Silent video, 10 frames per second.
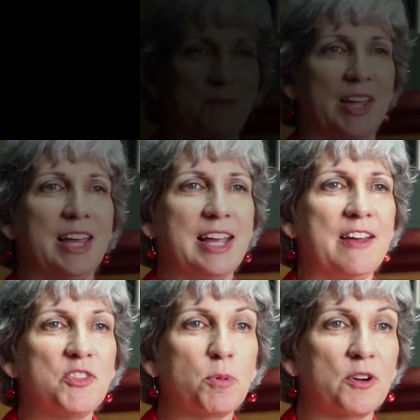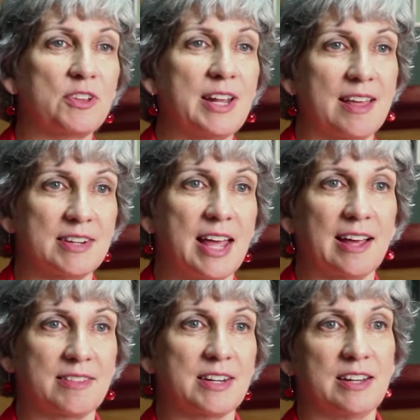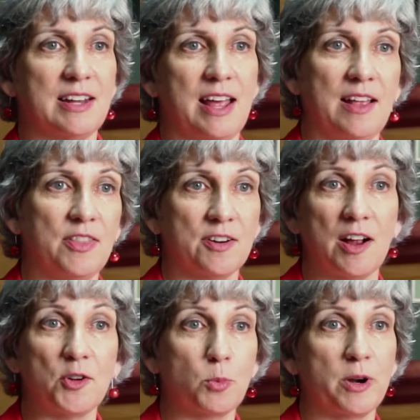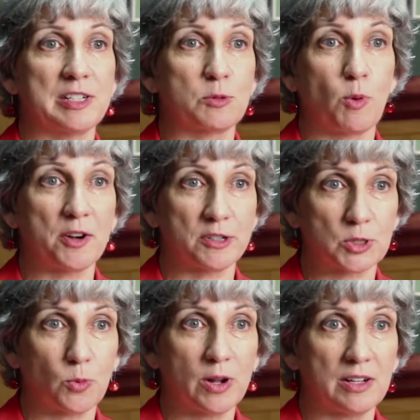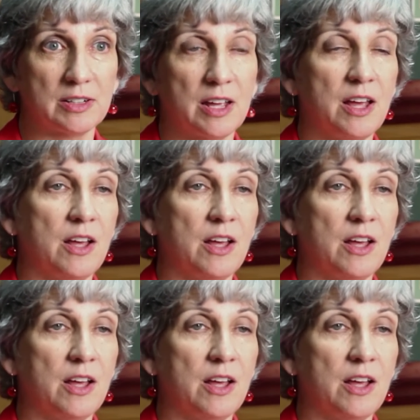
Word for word: If, if the person has an accident and their underwear is wet or soiled,